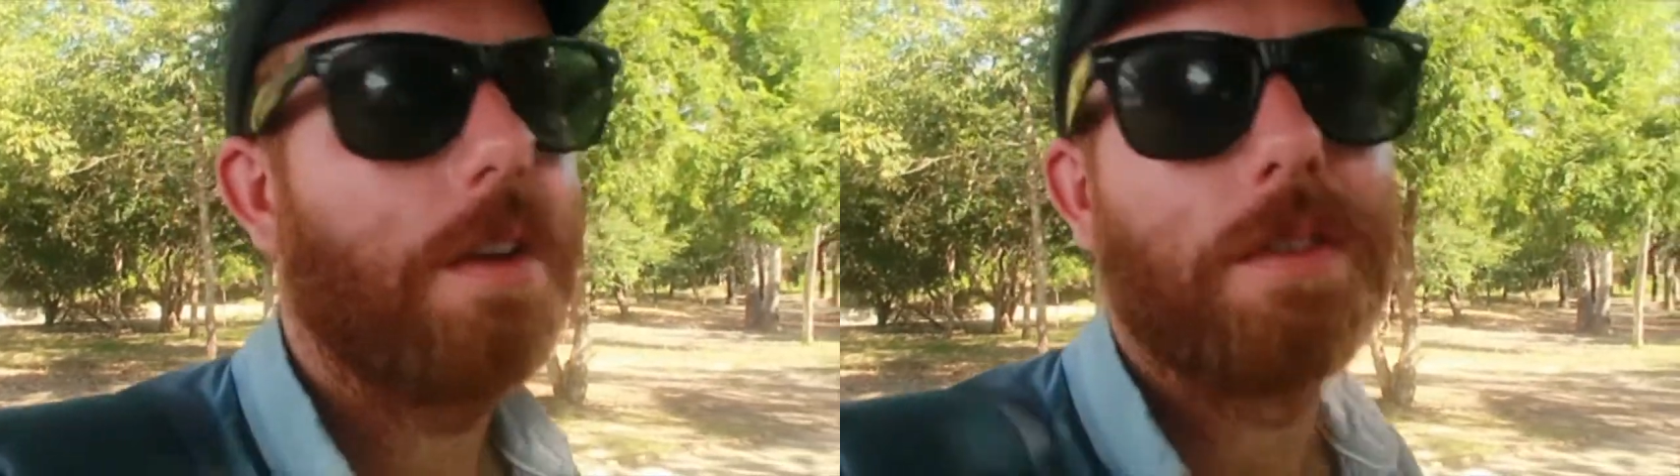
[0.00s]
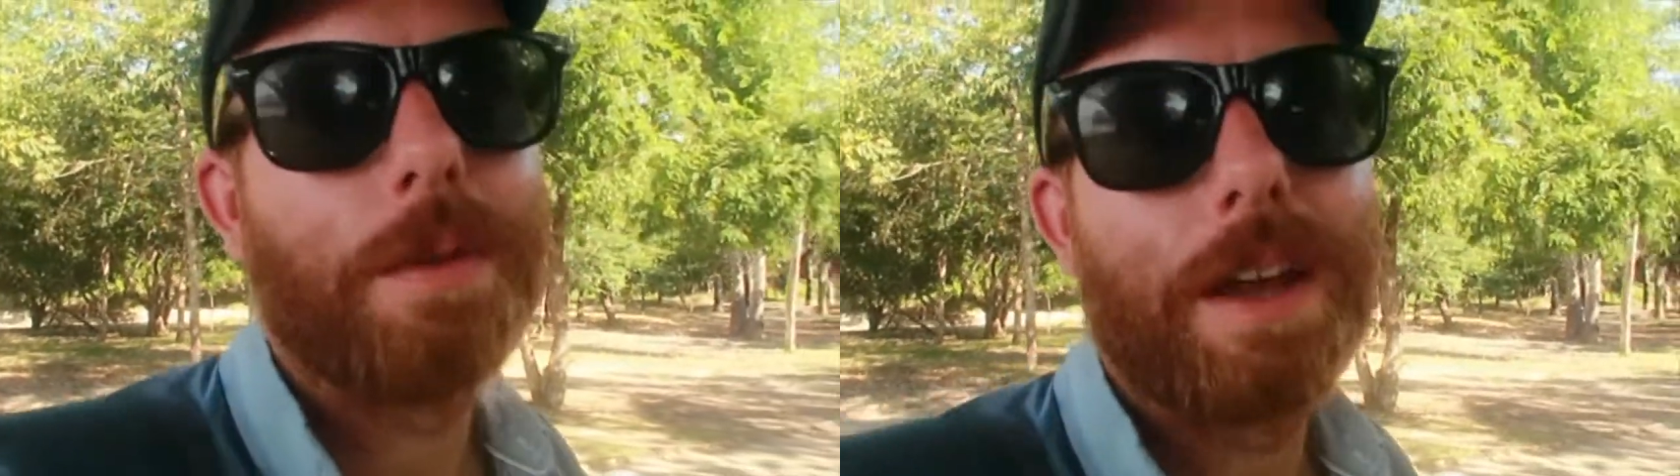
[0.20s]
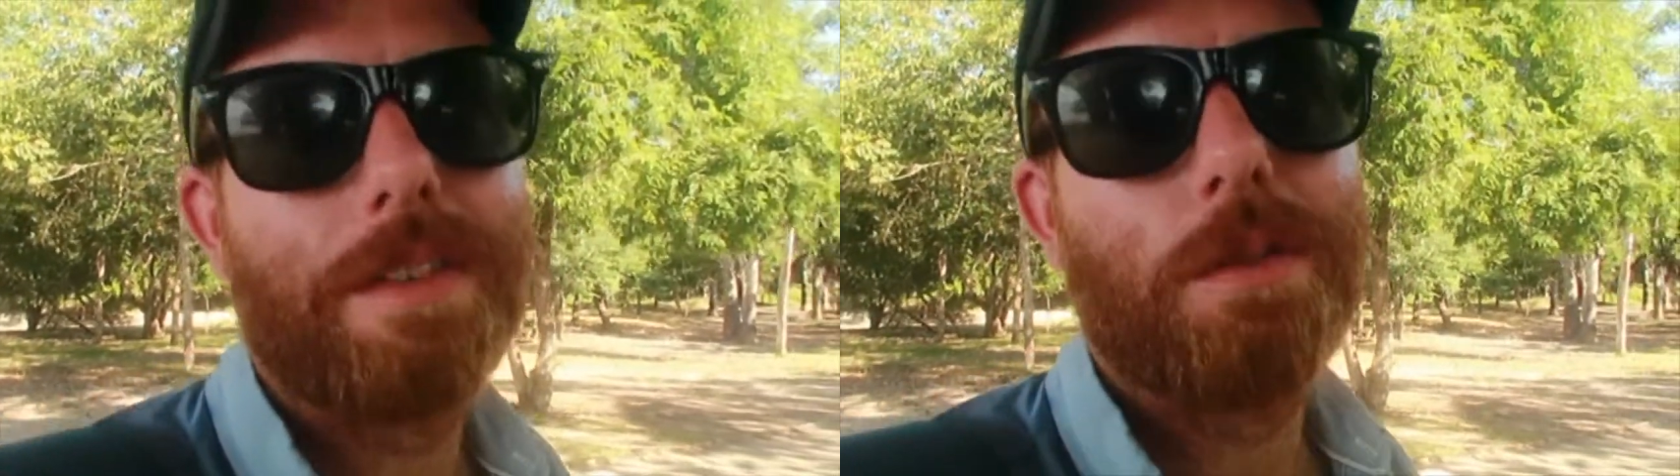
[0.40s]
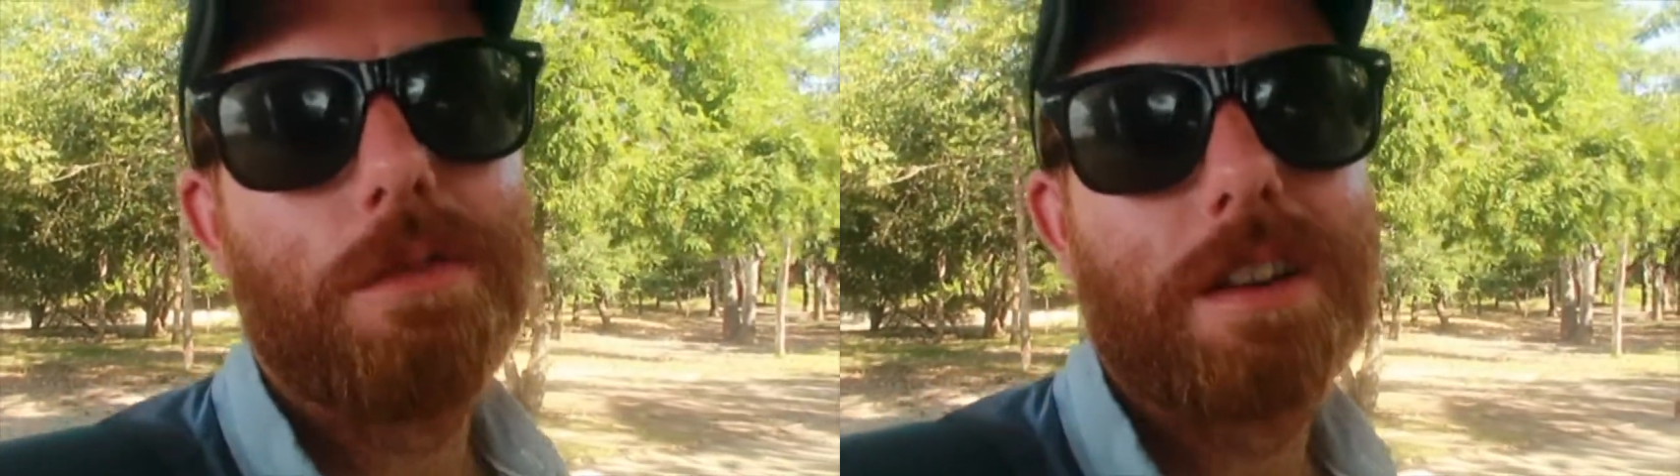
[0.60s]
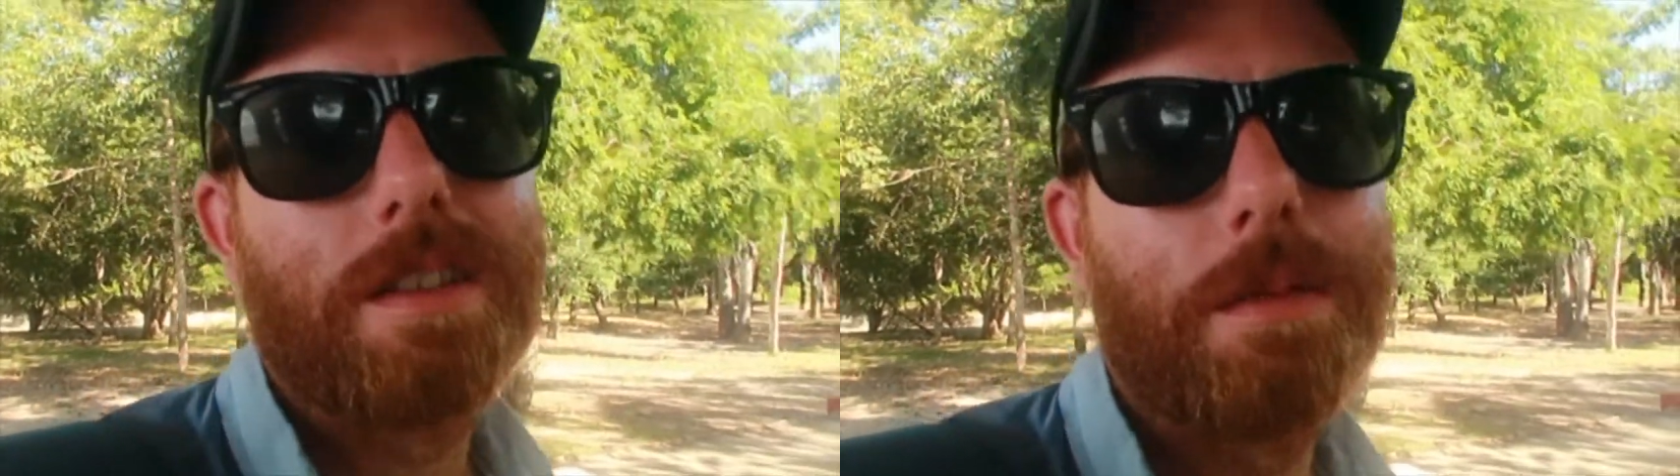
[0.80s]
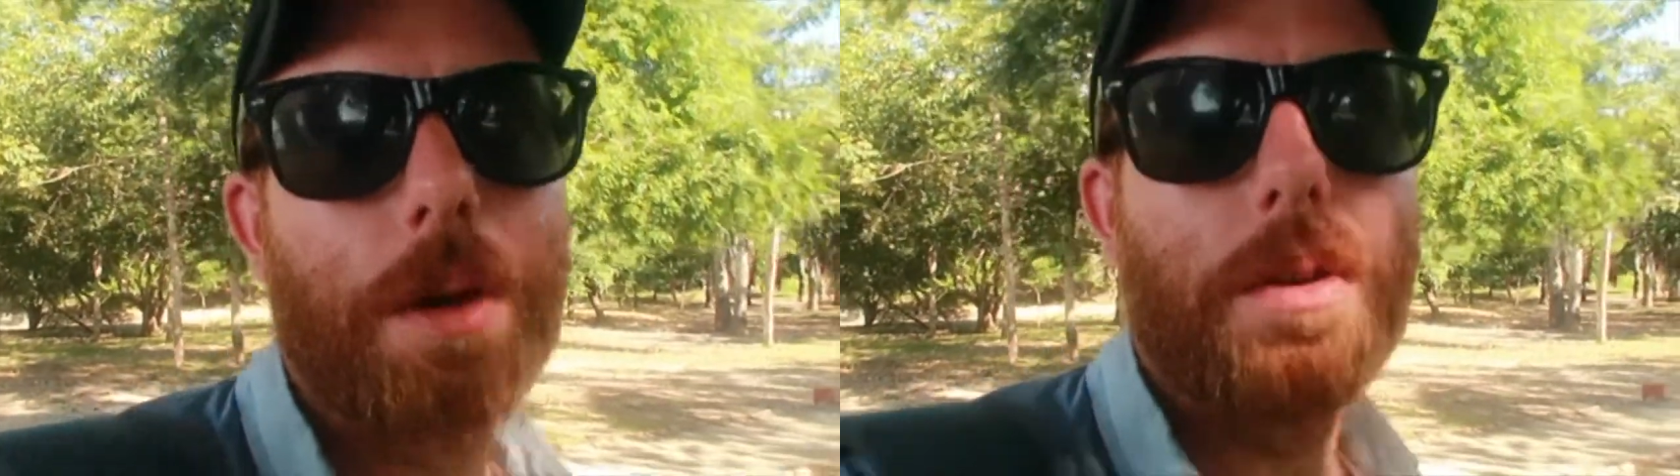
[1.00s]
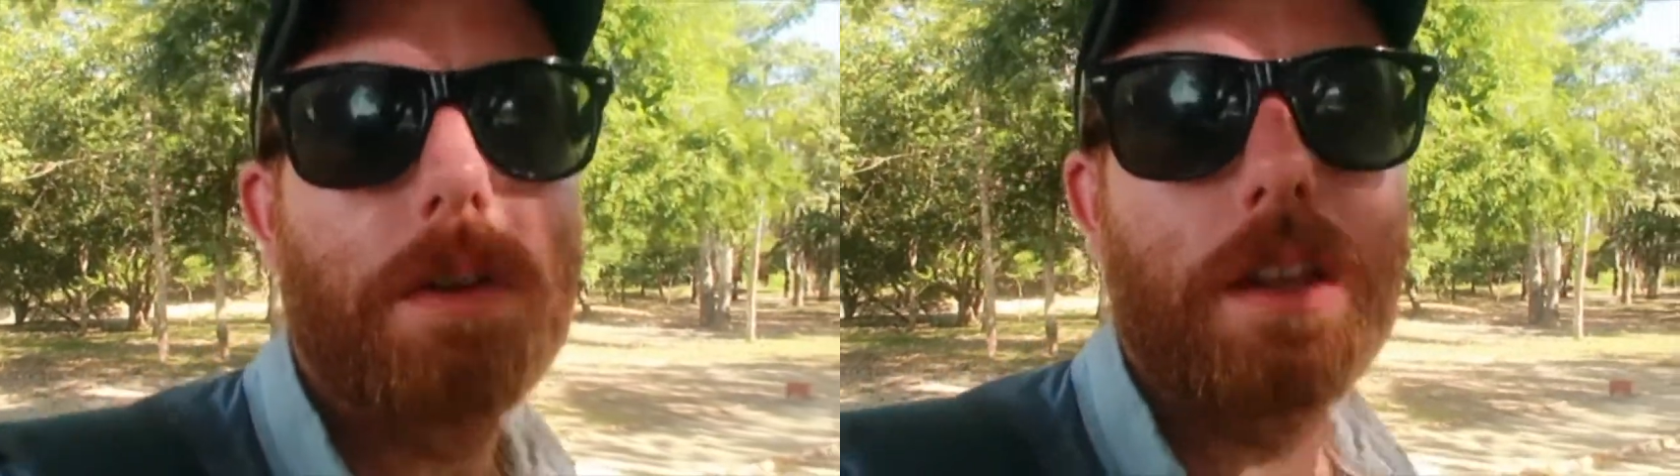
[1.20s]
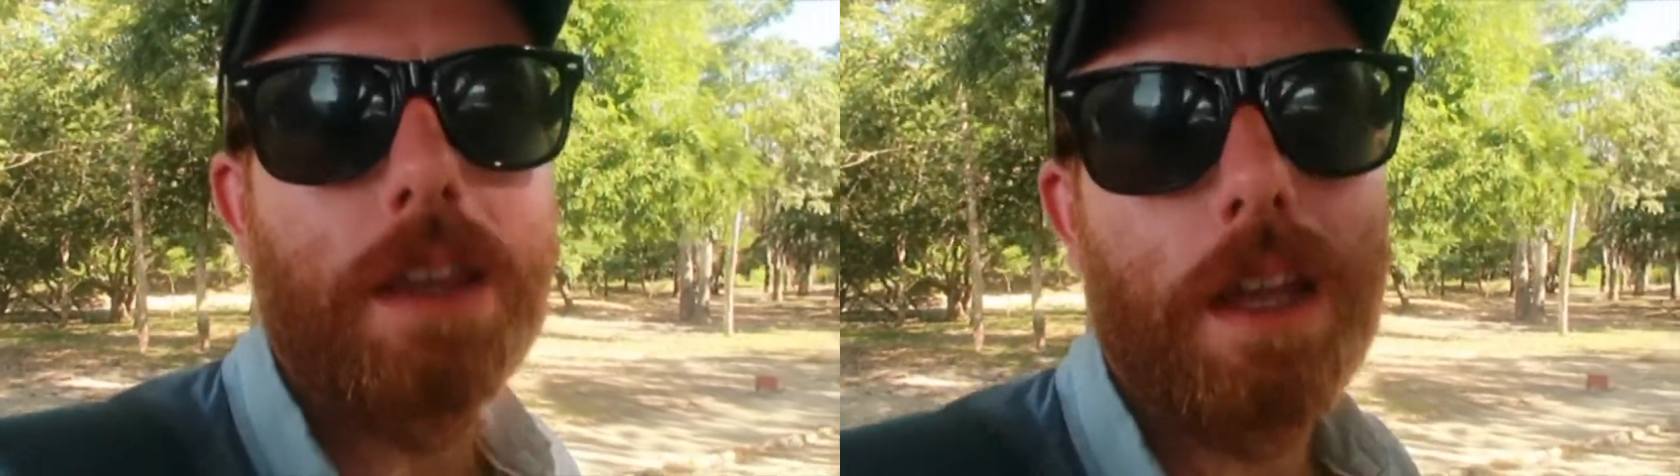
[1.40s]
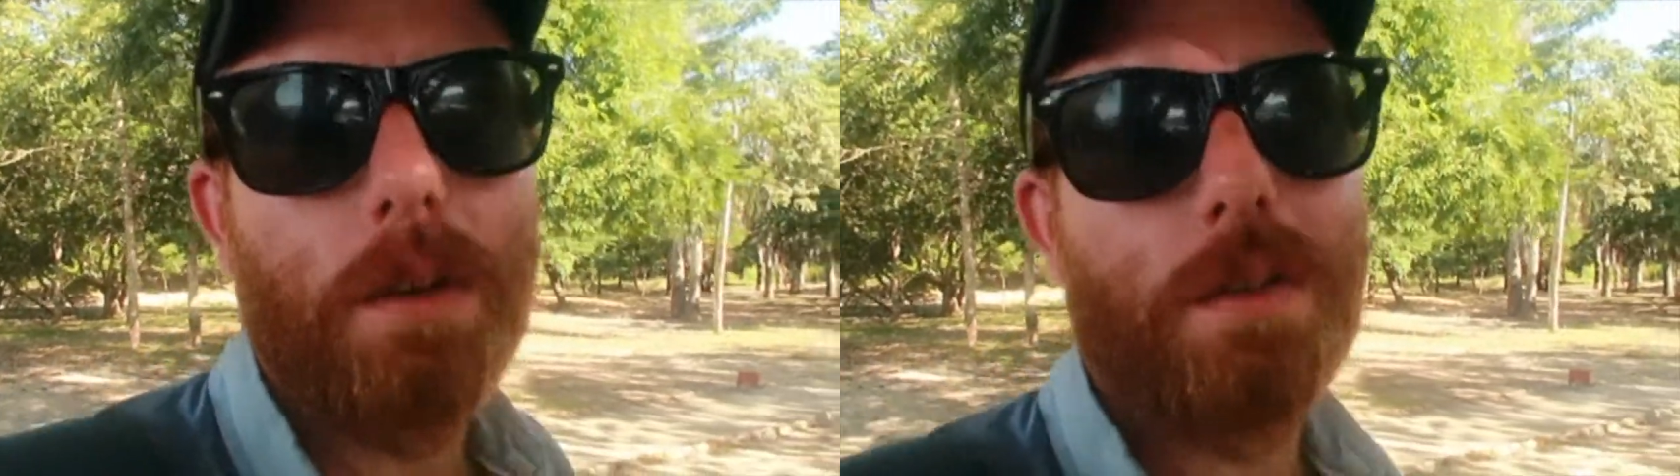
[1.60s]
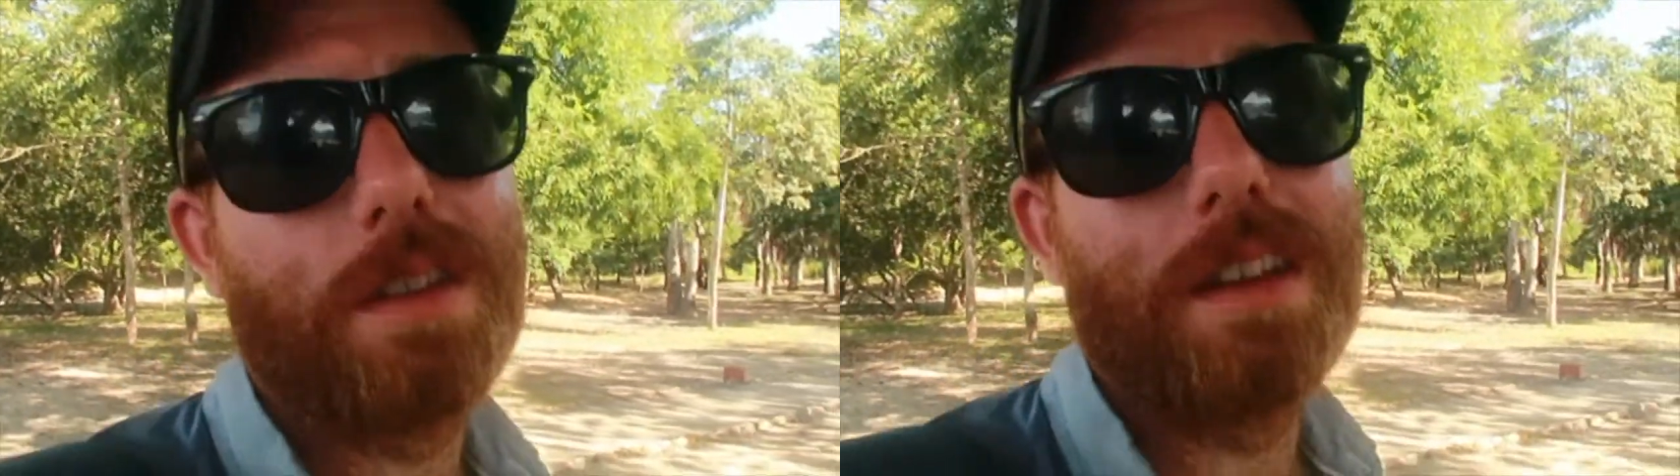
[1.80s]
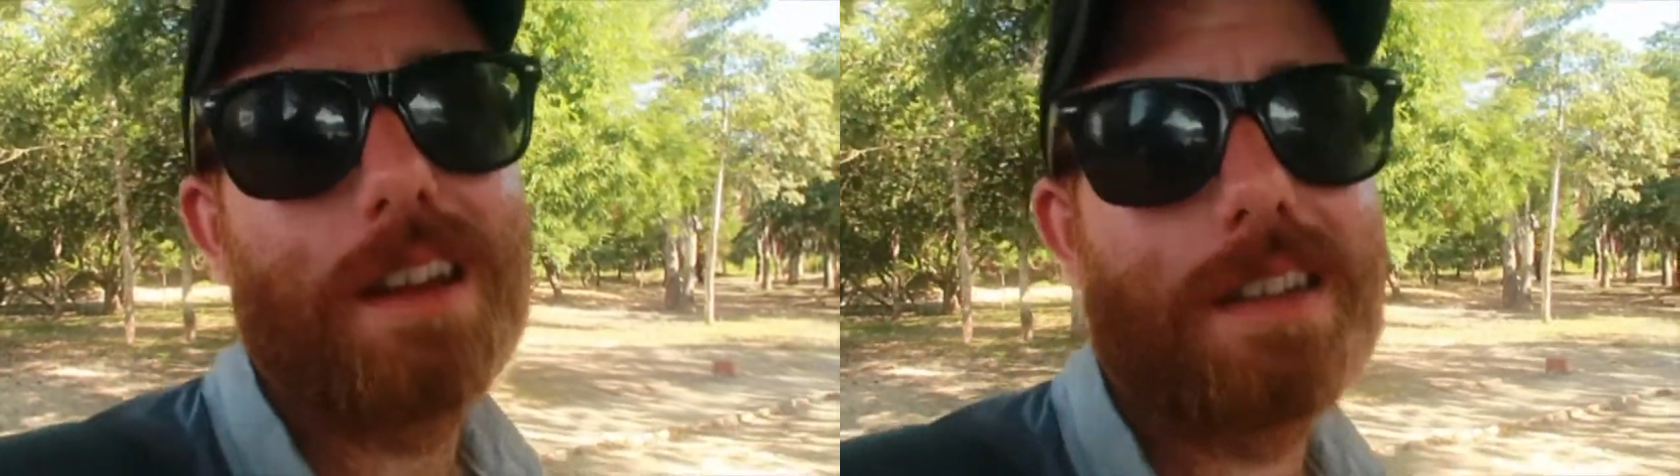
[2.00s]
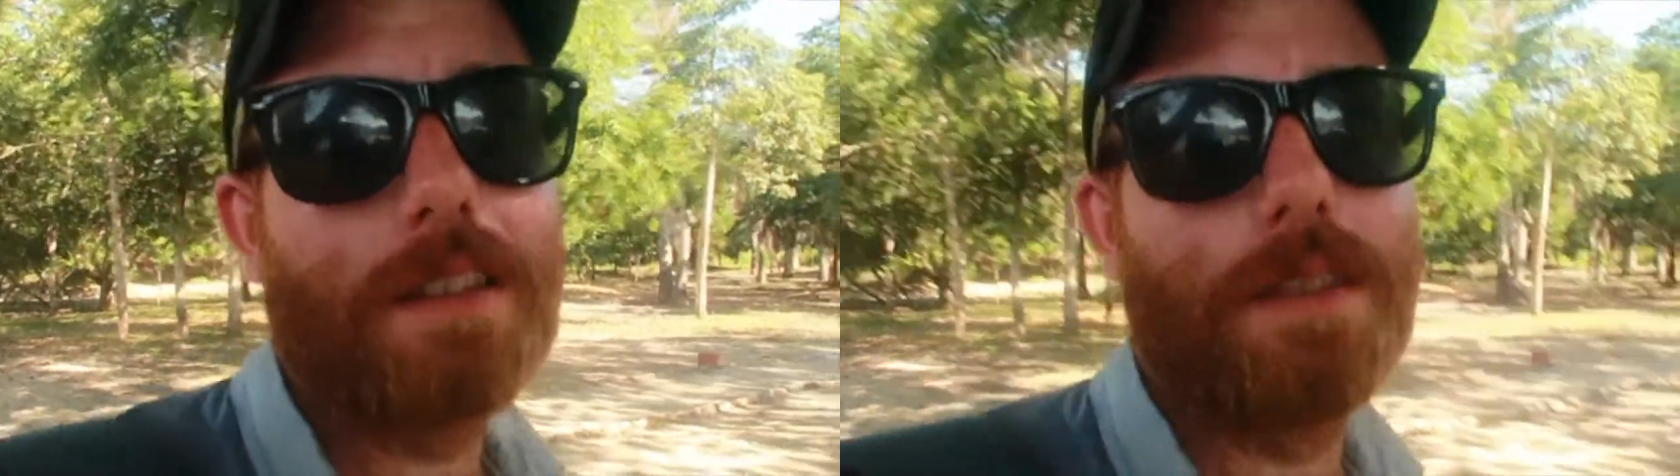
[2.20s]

hopefully we can have a little rest in the boat and then on to the next